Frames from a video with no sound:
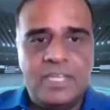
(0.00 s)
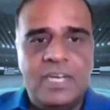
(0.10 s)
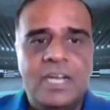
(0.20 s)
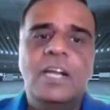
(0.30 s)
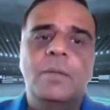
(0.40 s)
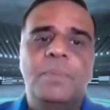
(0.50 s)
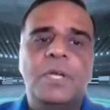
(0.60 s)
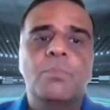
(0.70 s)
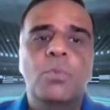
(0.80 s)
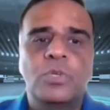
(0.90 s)
in a little
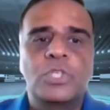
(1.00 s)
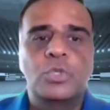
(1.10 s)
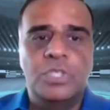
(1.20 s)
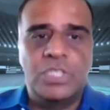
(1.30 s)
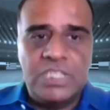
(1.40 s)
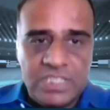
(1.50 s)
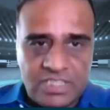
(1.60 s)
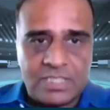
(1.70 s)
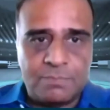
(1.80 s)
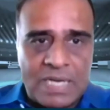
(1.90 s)
bit more
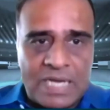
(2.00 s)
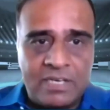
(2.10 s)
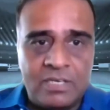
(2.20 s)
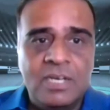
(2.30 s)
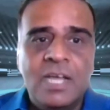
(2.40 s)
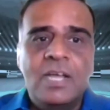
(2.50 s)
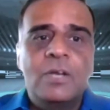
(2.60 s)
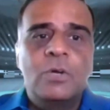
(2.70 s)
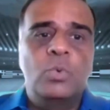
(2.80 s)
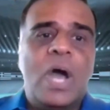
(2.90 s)
strategic manner,
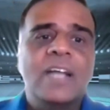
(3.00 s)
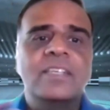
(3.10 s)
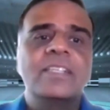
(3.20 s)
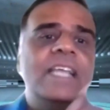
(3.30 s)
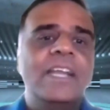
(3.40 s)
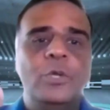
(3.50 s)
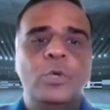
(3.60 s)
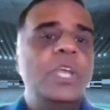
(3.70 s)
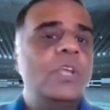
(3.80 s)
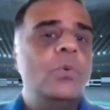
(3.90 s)
rather than
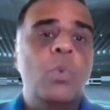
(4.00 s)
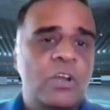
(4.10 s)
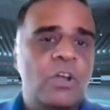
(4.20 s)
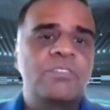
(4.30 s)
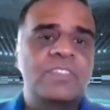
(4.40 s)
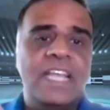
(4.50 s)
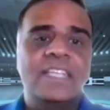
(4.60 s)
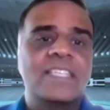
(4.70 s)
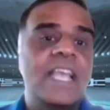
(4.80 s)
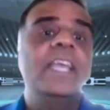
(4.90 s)
doing one-off
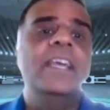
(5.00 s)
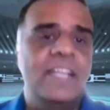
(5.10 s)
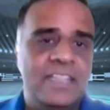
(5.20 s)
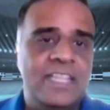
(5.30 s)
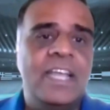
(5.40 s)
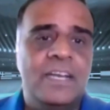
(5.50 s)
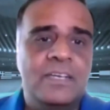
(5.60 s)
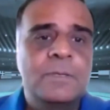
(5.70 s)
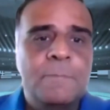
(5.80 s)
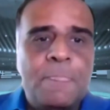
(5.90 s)
things here and there.